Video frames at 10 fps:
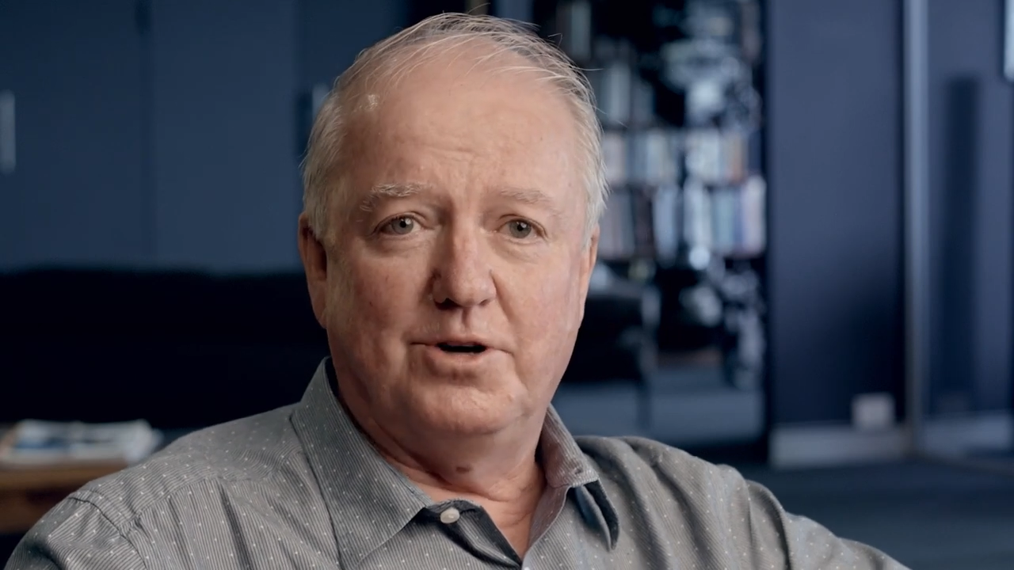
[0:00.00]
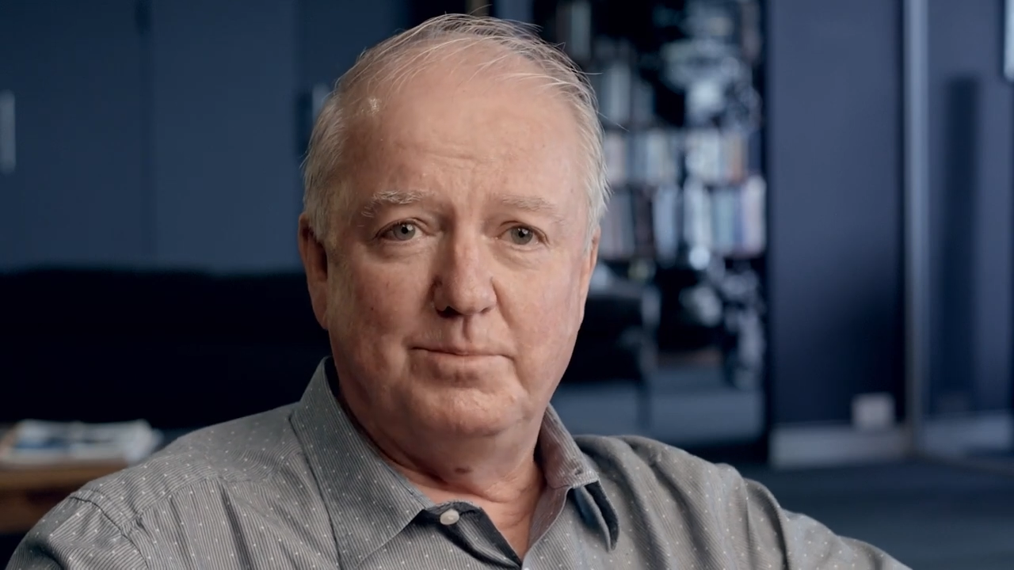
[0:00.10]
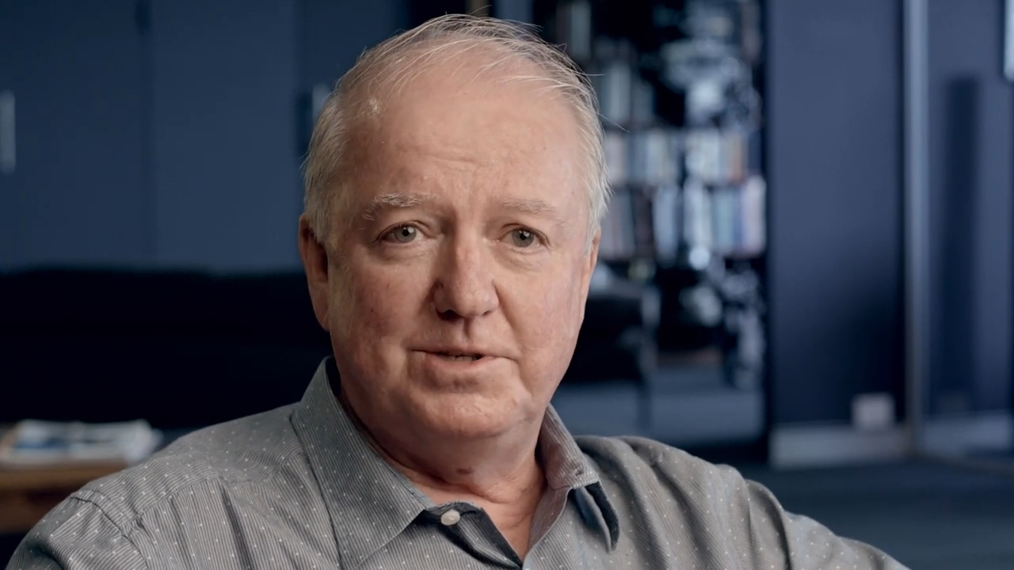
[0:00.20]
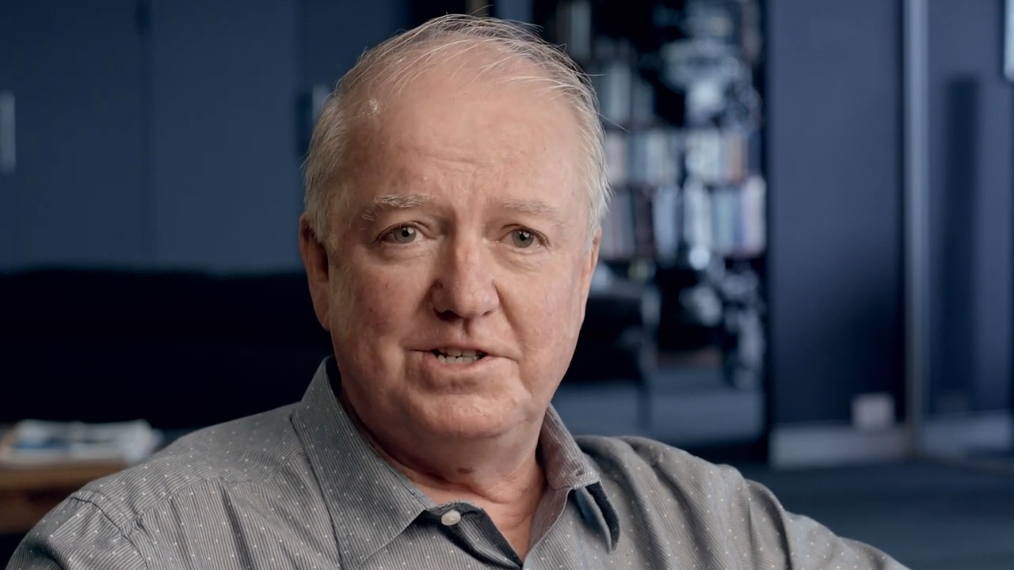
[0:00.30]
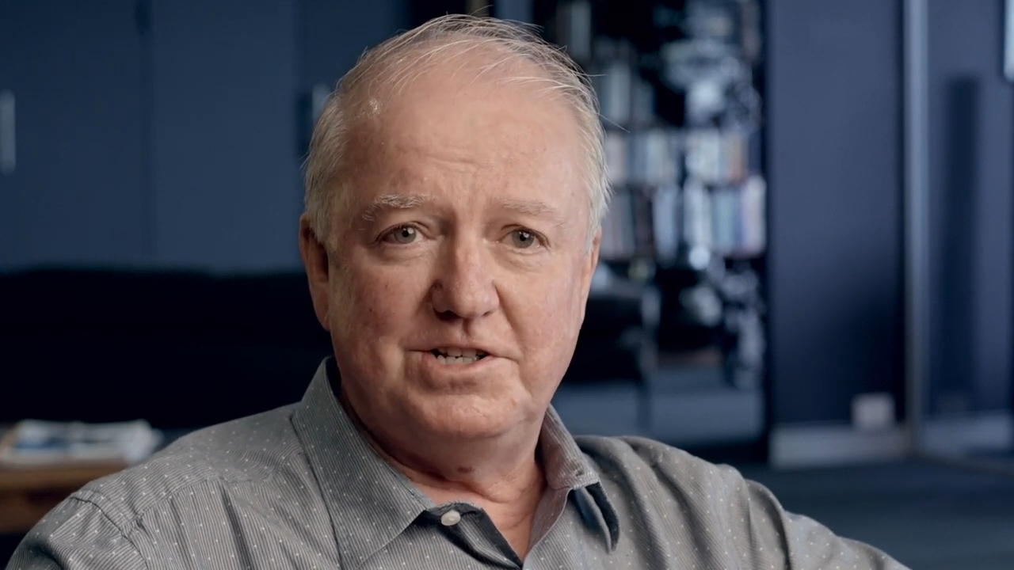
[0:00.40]

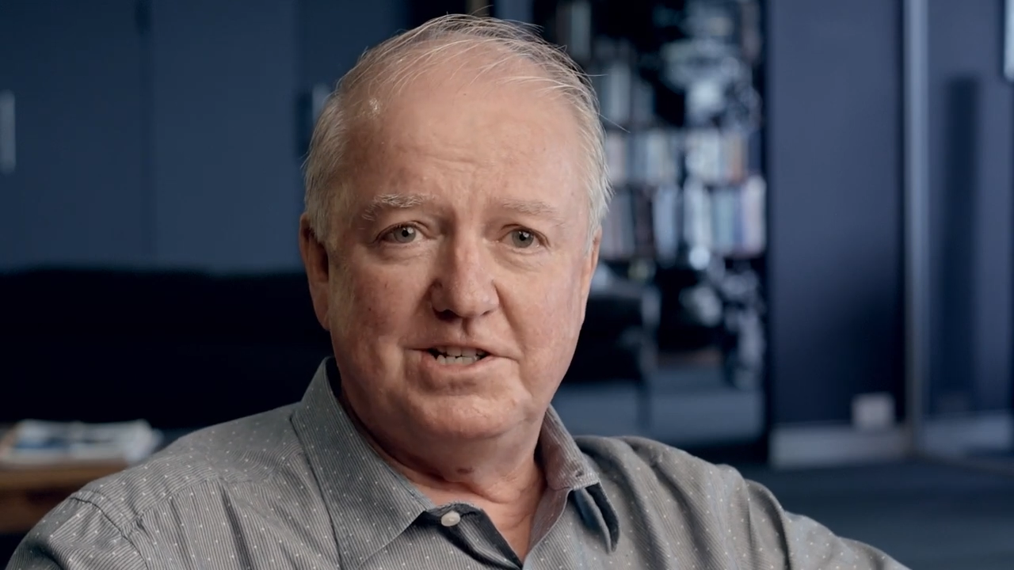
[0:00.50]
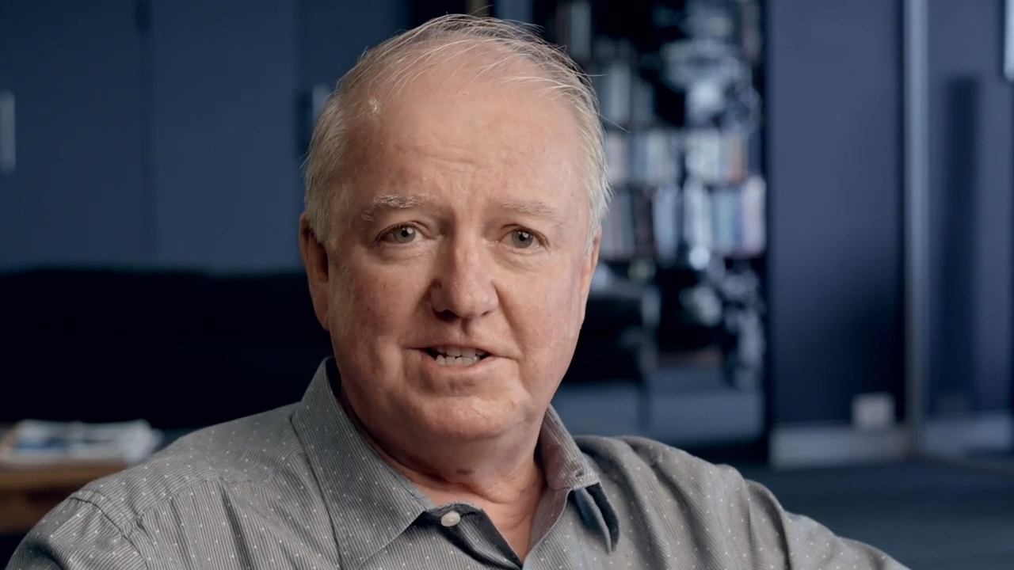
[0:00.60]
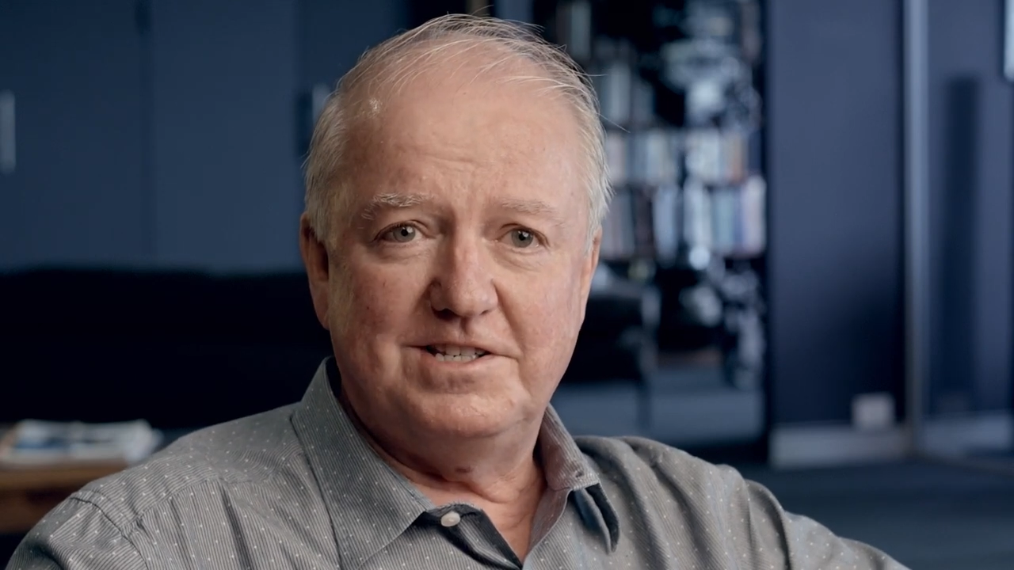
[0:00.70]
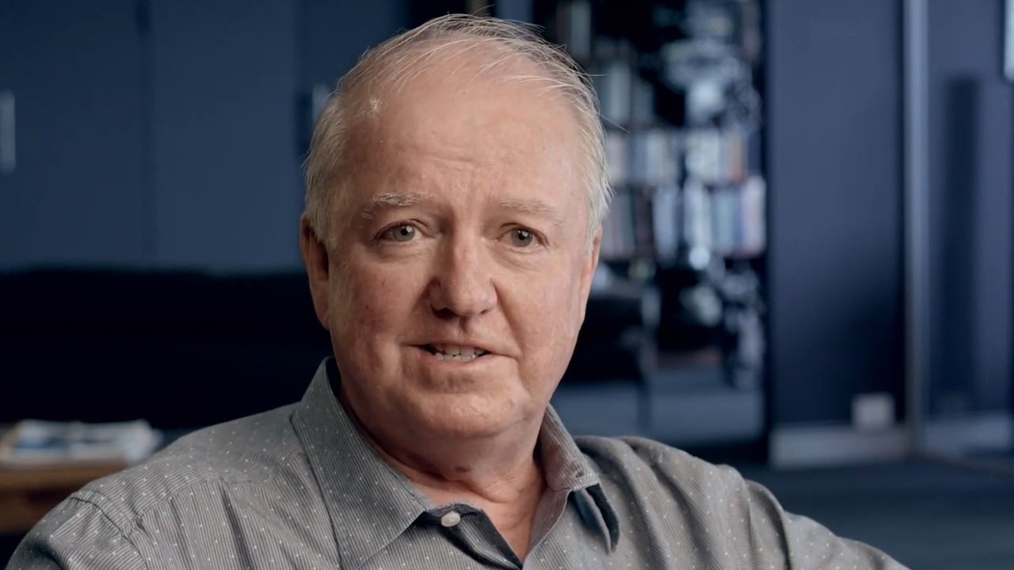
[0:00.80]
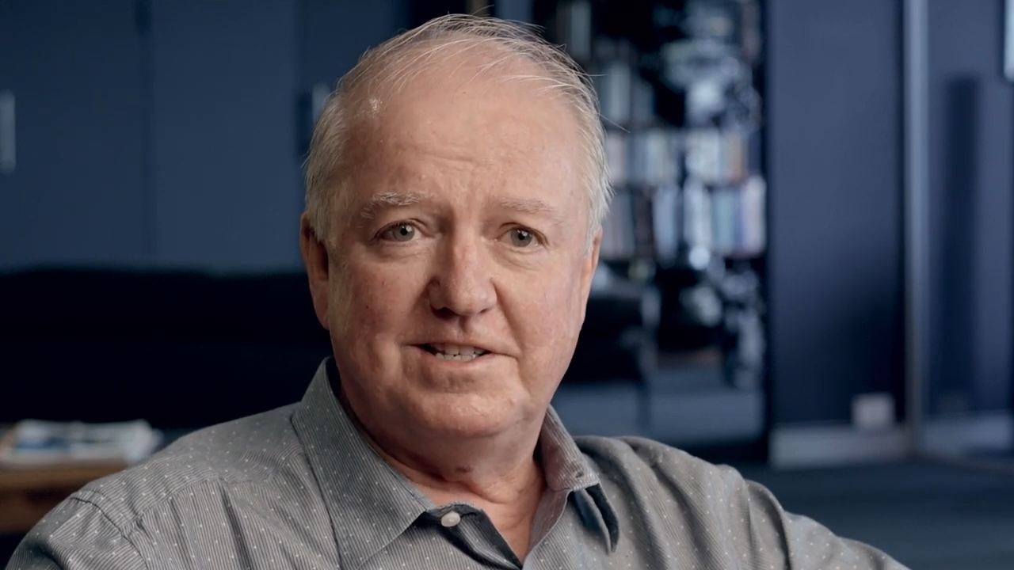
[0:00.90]
composition
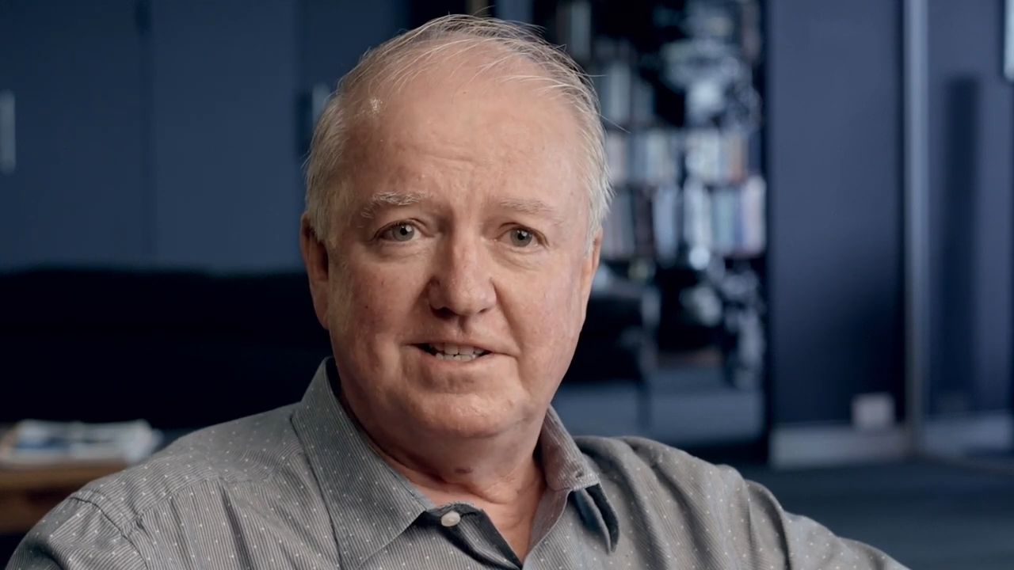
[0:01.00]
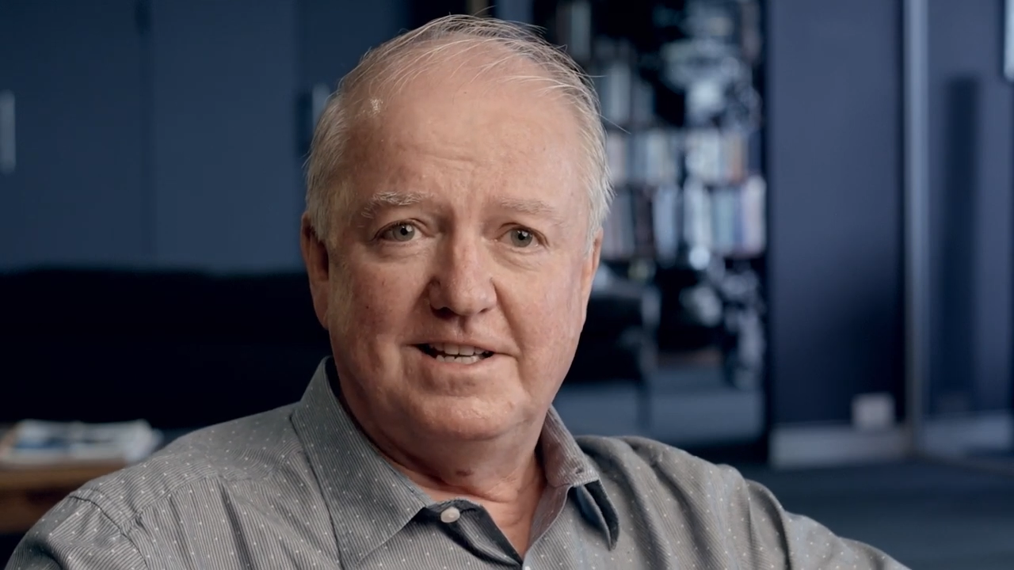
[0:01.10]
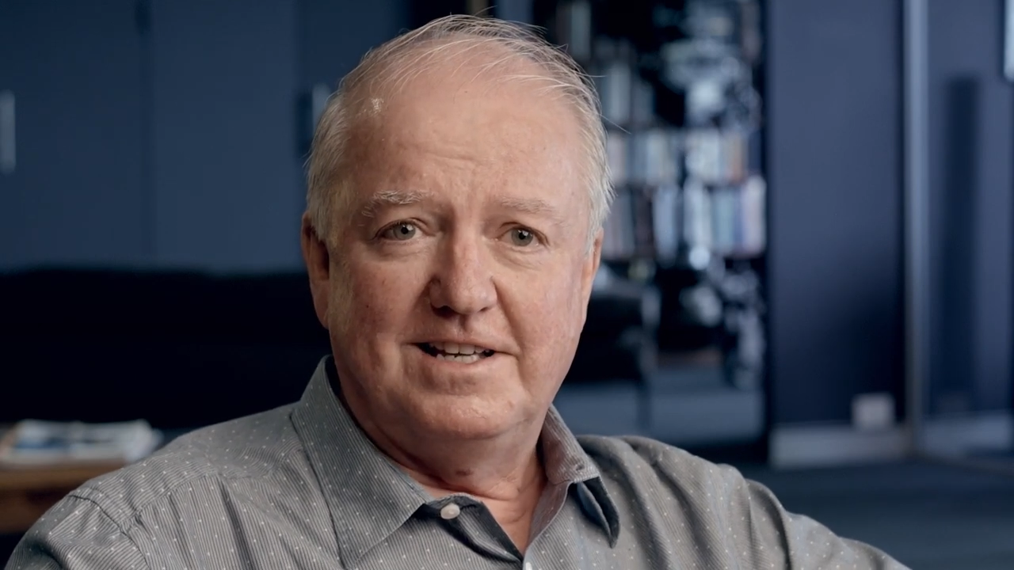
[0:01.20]
is.